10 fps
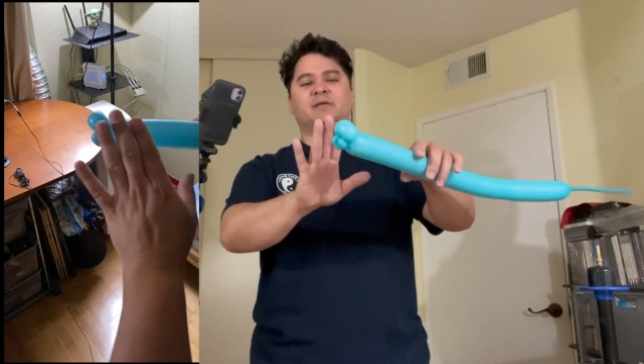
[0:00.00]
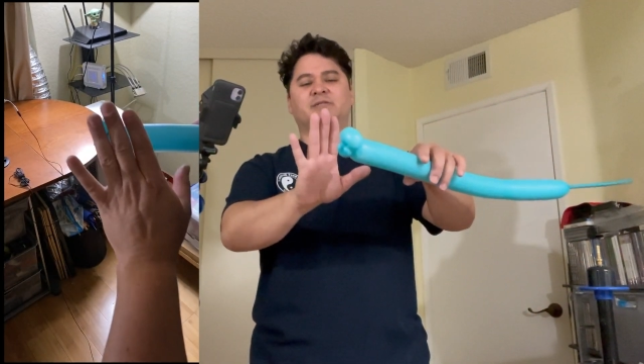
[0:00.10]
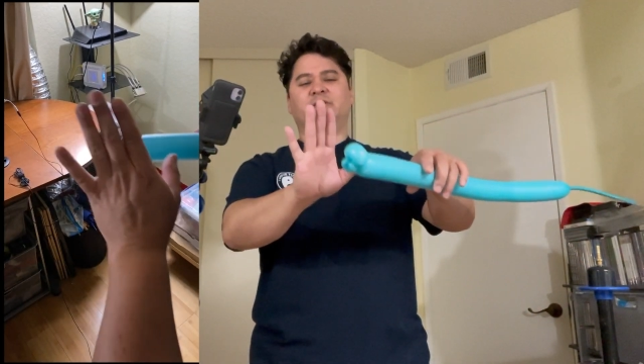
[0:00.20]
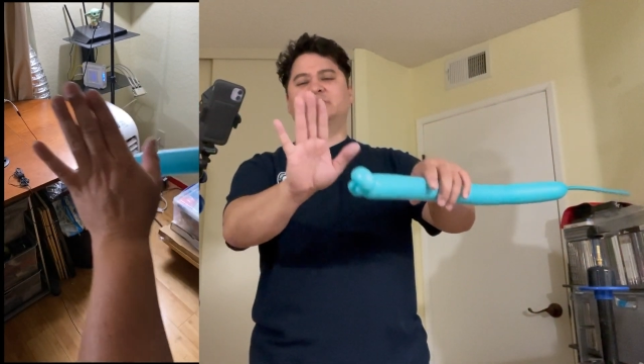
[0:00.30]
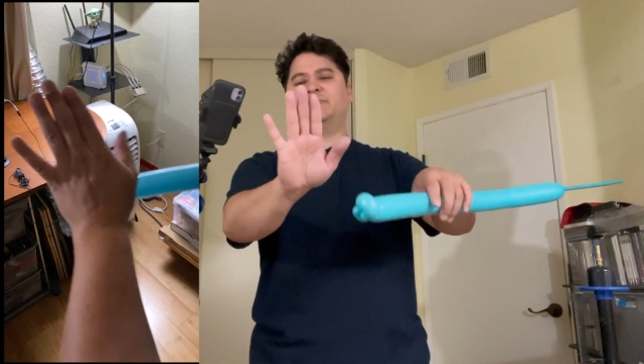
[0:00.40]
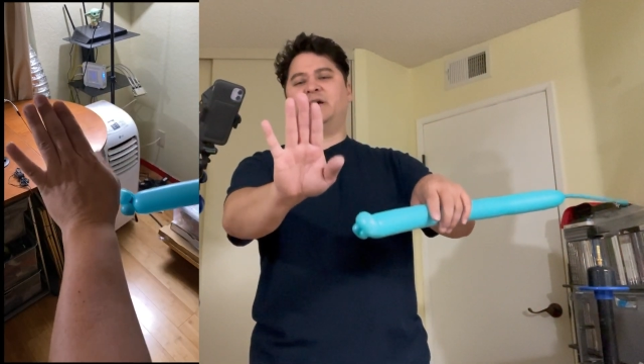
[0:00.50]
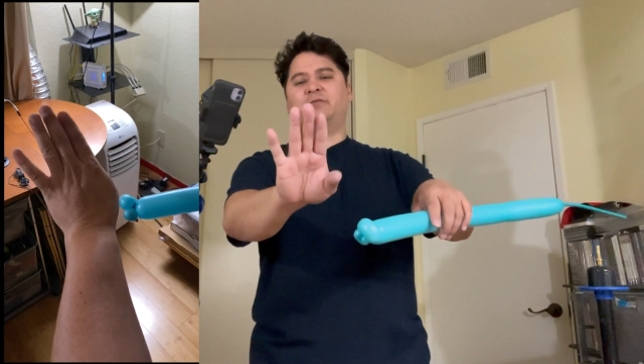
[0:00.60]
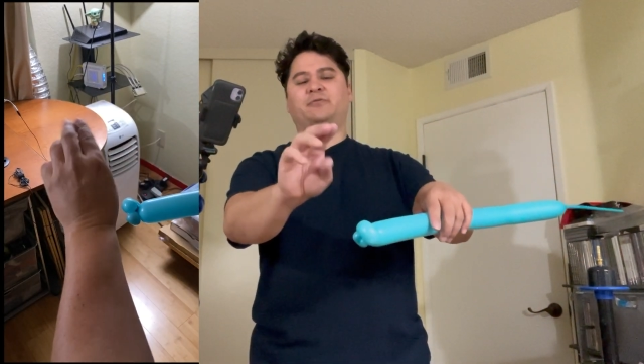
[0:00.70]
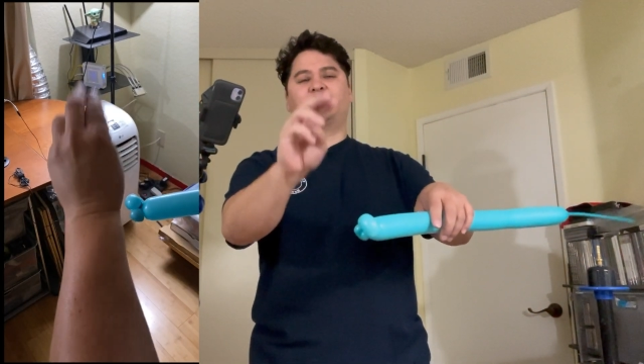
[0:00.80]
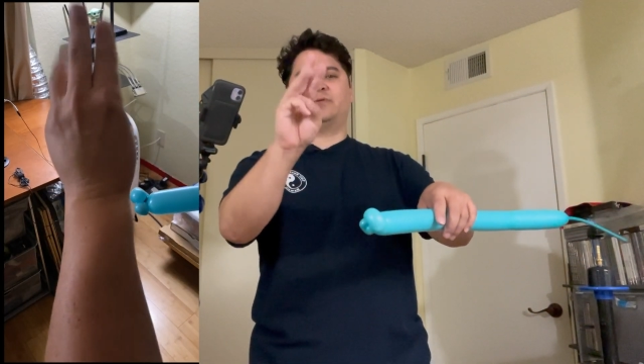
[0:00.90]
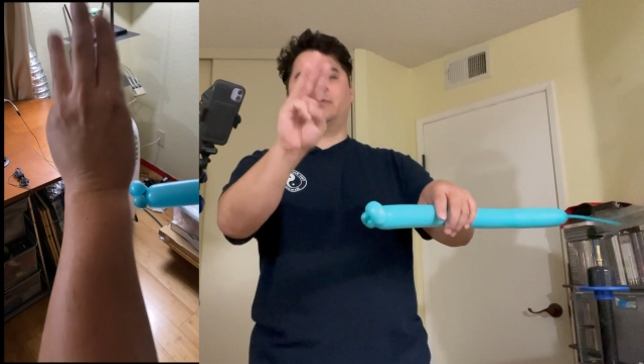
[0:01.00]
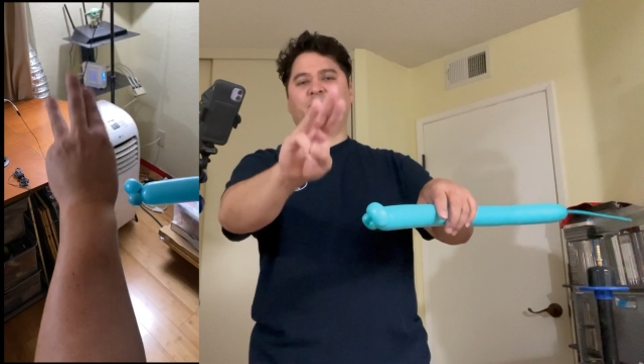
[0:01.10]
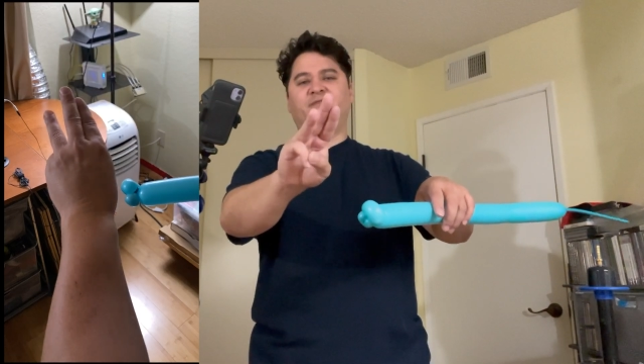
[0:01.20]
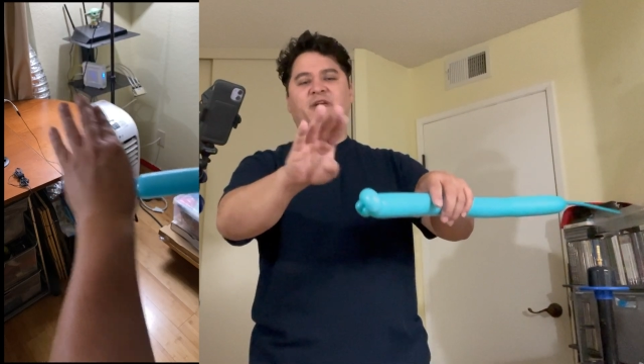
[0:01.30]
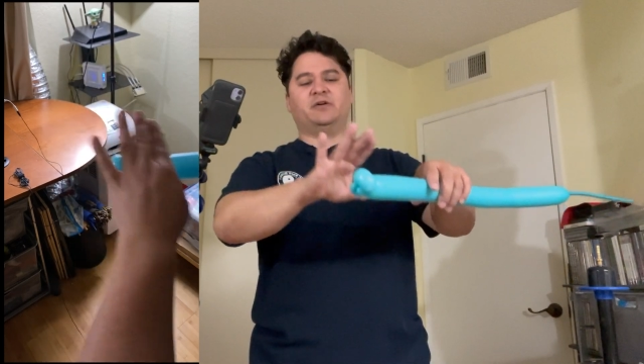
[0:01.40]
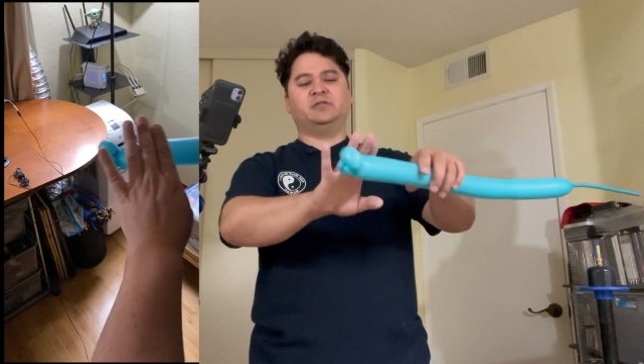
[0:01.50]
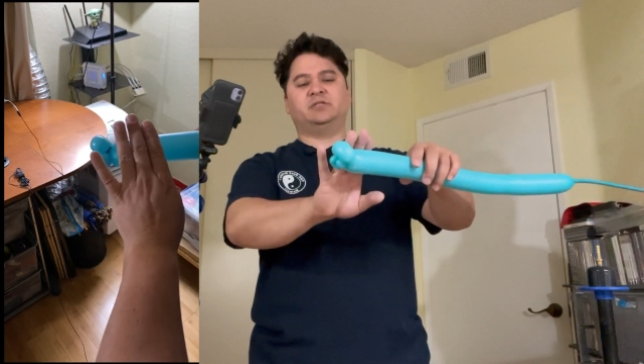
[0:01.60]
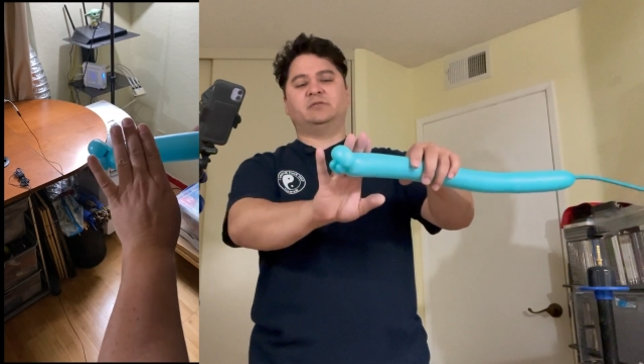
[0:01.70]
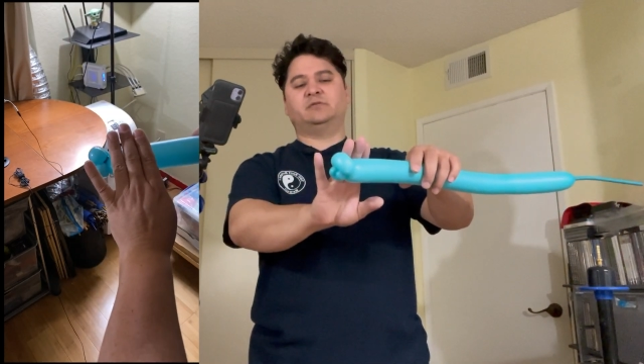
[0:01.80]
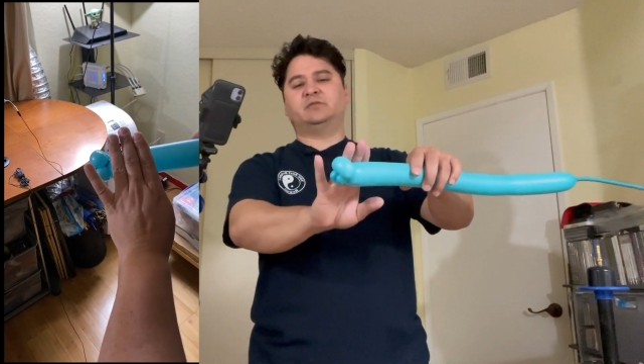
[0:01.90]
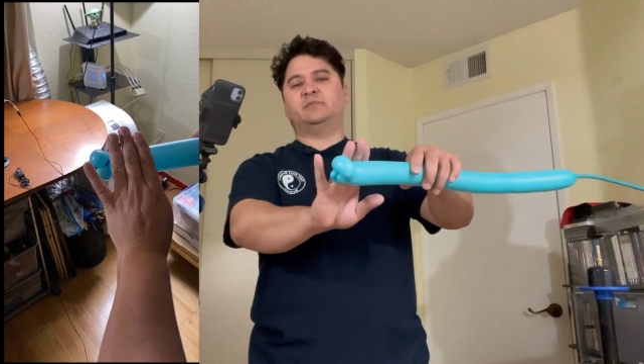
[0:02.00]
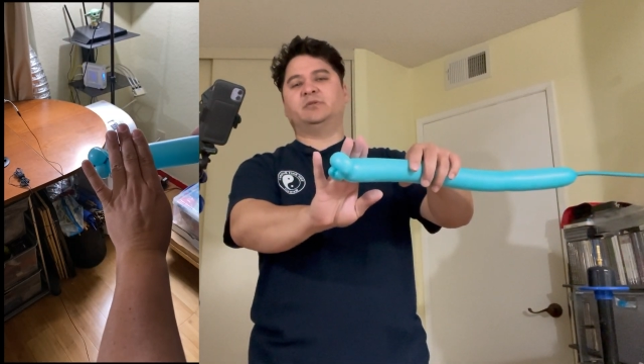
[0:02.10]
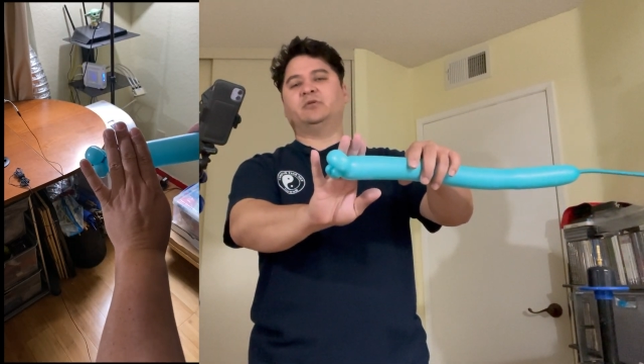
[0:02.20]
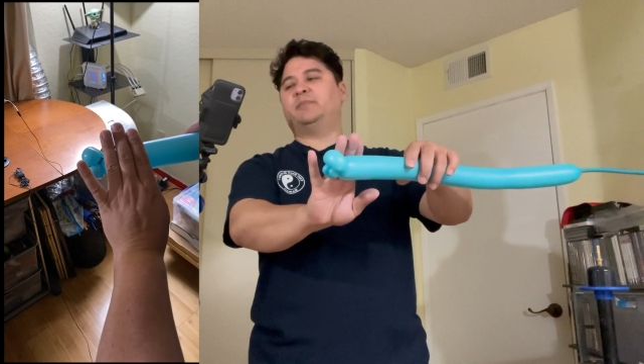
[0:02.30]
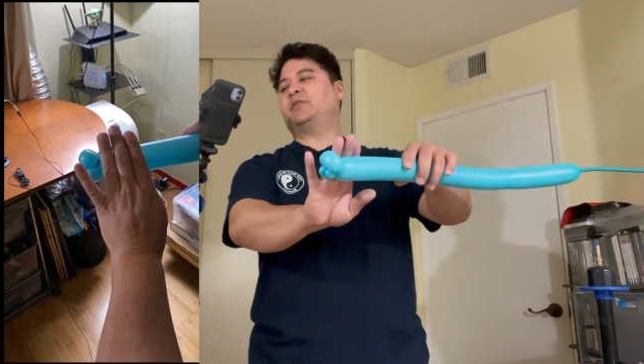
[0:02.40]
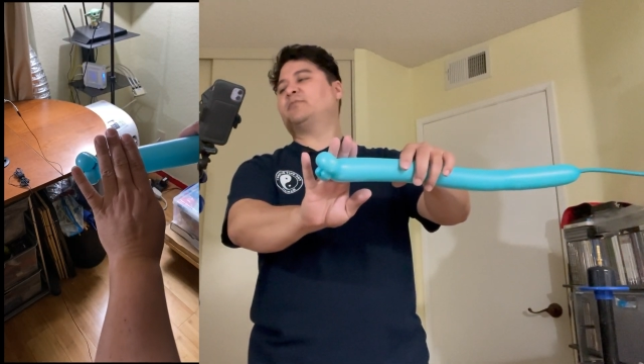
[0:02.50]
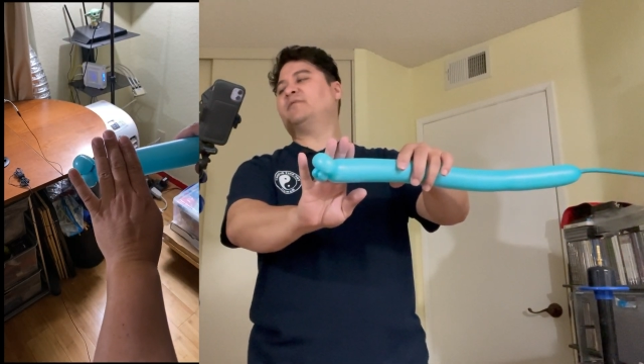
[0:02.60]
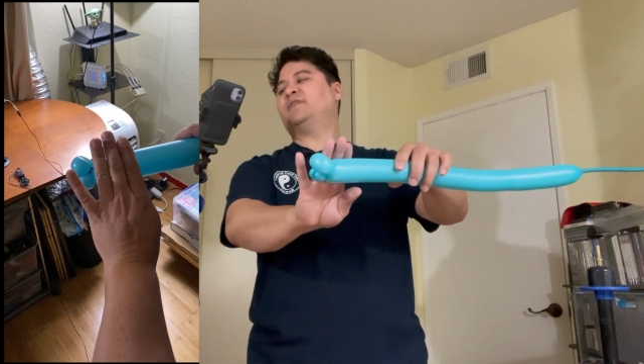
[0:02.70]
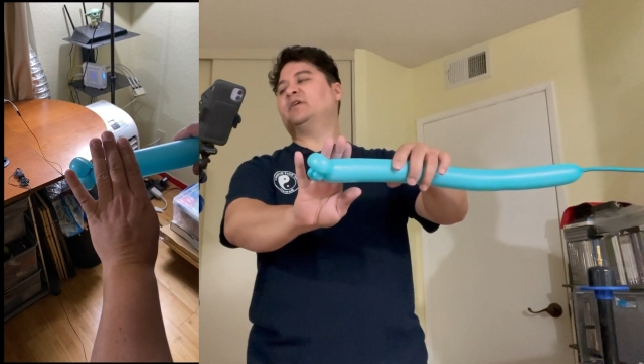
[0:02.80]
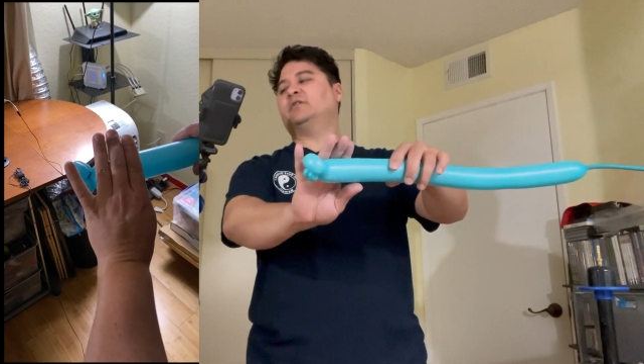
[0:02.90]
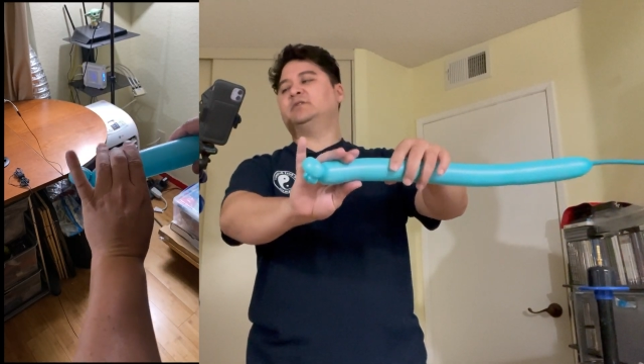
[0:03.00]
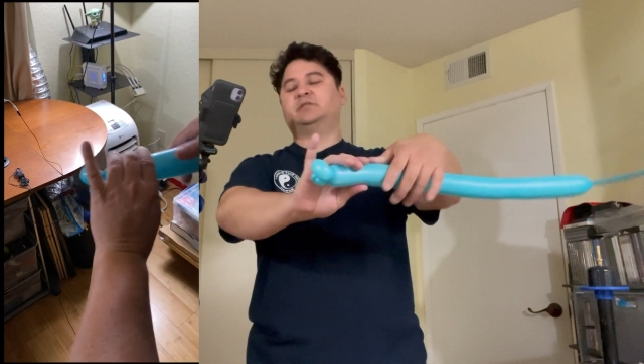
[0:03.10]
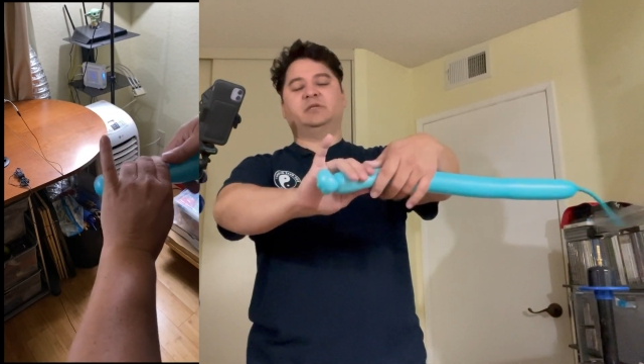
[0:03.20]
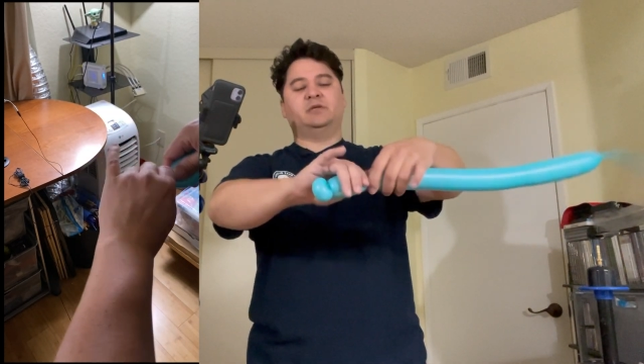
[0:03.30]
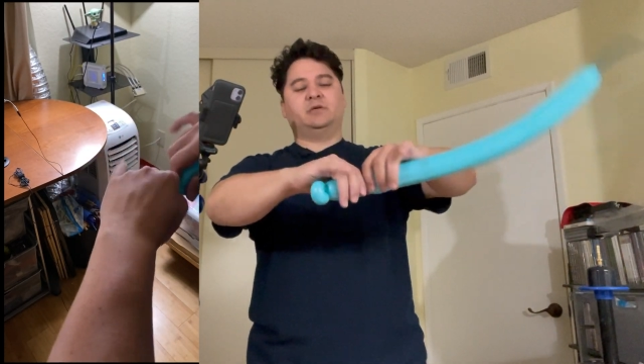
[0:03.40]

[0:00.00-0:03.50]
So it's about 3 fingers. So I'm going to do about 3 fingers.